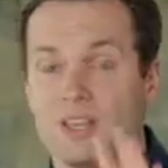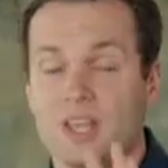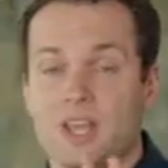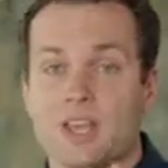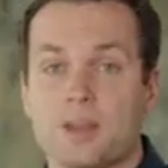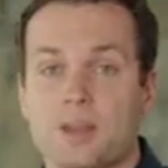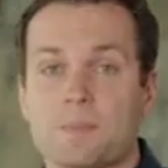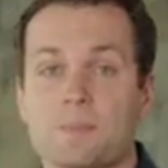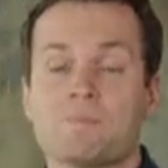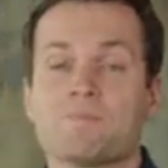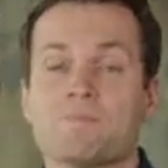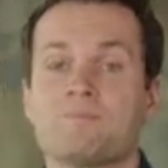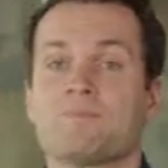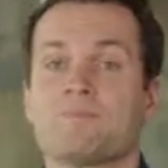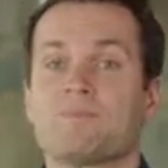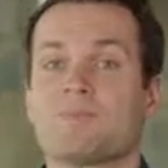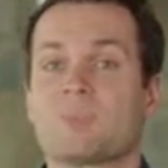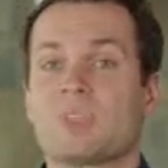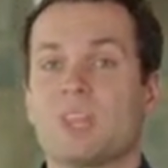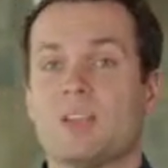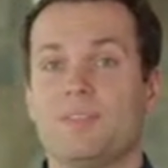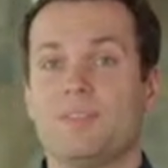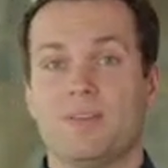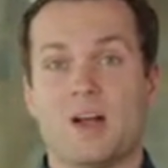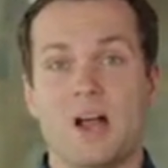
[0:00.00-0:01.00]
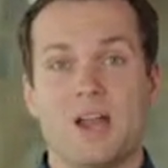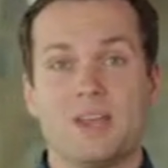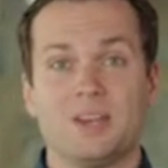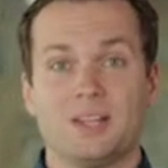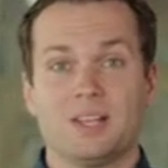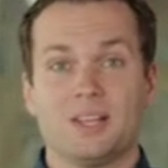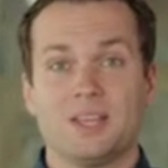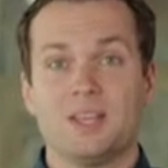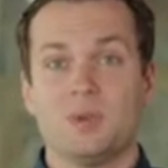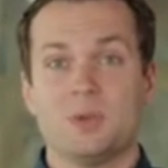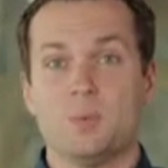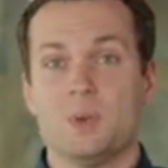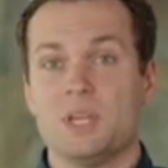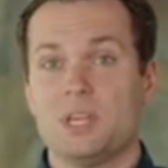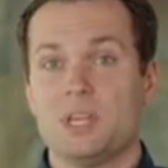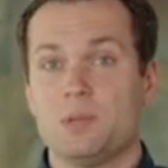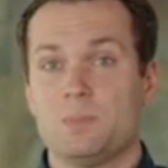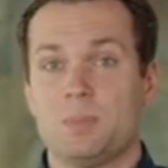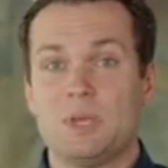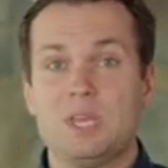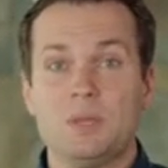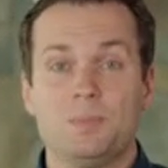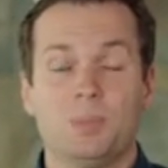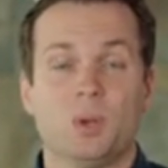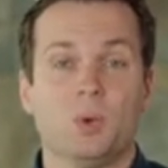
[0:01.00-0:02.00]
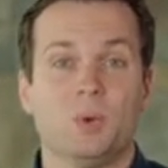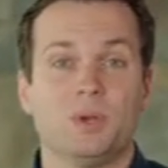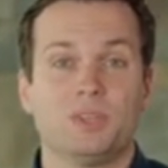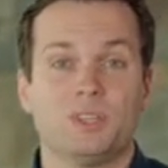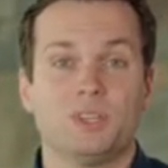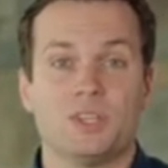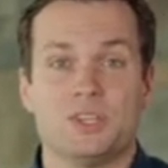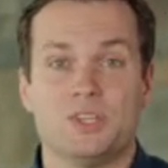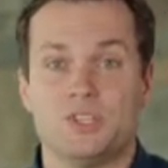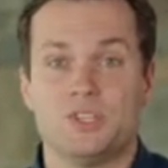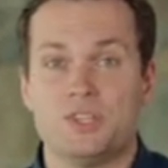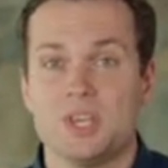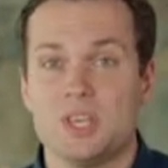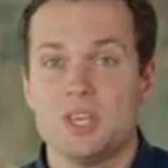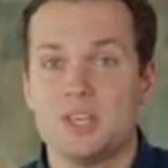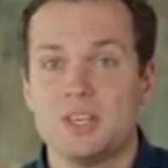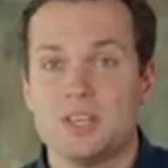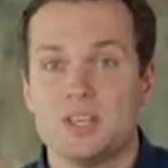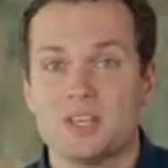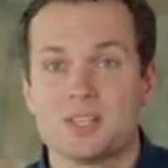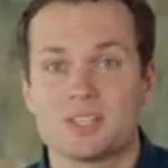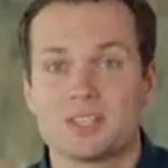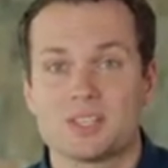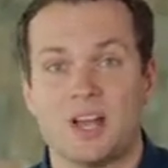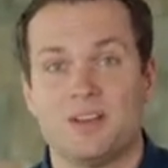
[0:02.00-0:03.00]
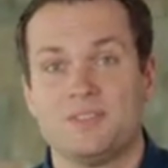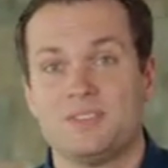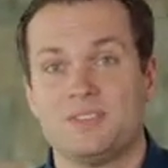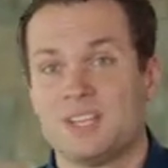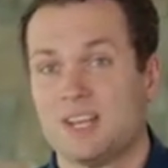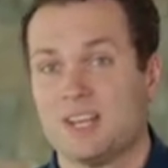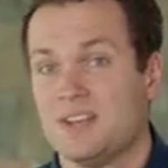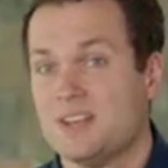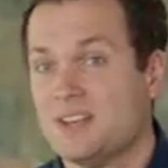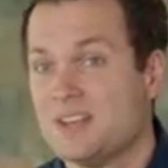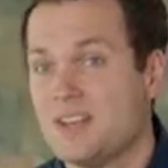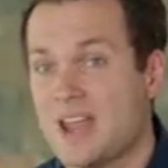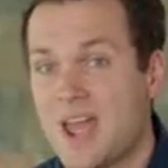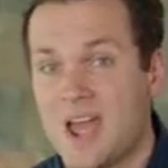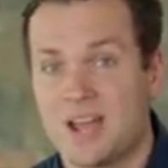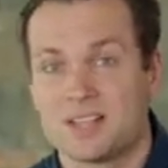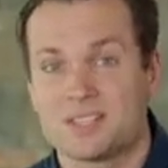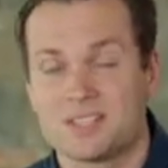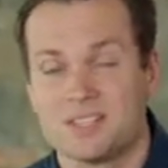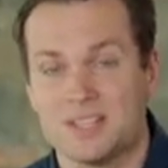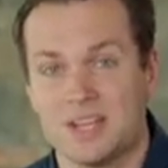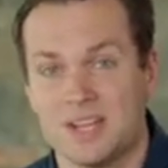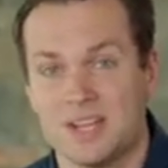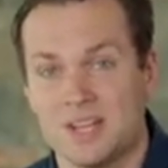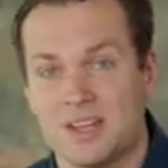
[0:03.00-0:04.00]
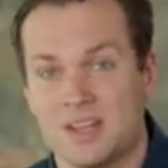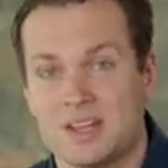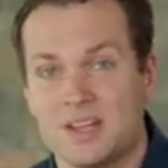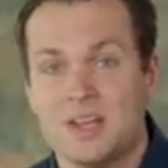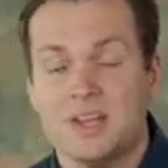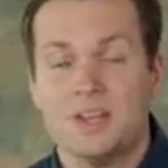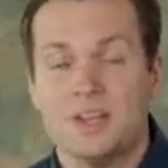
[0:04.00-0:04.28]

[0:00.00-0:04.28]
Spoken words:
And then finally, we need people with the genius of tenacity.